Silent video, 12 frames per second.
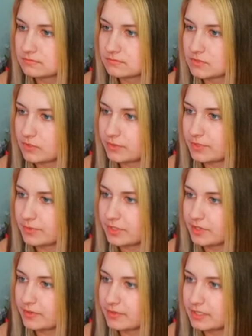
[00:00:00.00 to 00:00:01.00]
Oh, here we
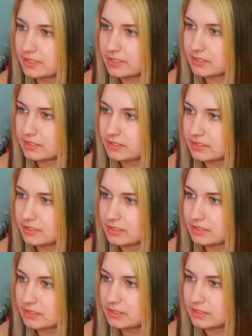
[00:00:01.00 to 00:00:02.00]
go.
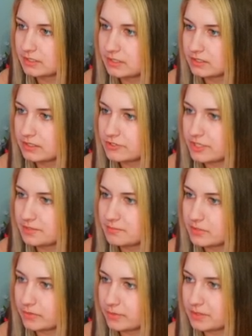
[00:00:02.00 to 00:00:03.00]
Let's try the
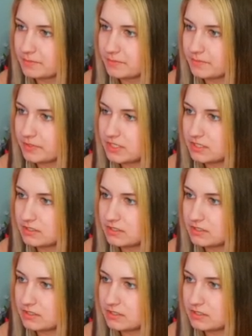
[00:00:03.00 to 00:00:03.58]
middle one. Eh.